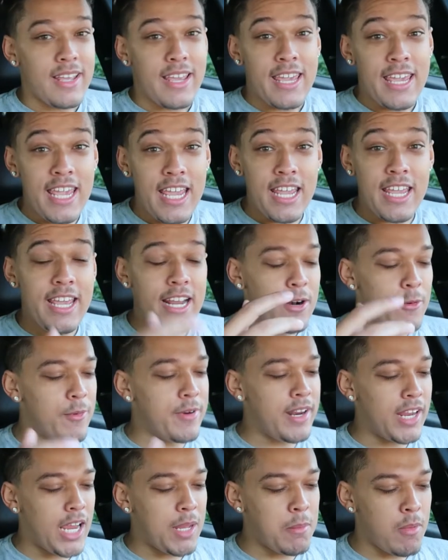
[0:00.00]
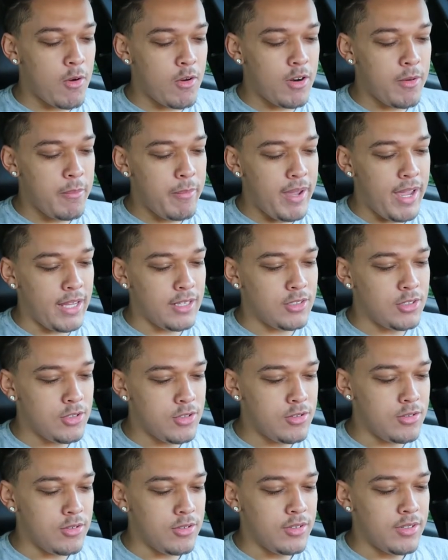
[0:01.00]
He he the one that came up with a bet
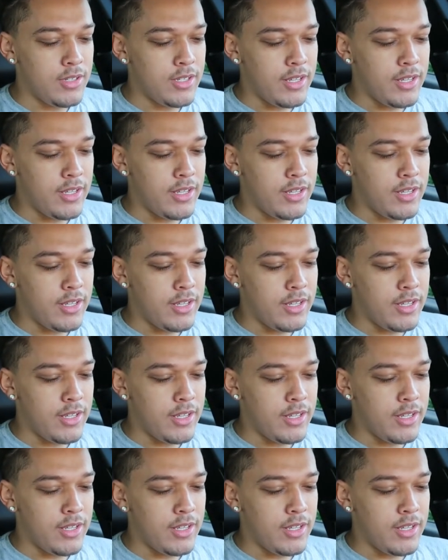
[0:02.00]
too,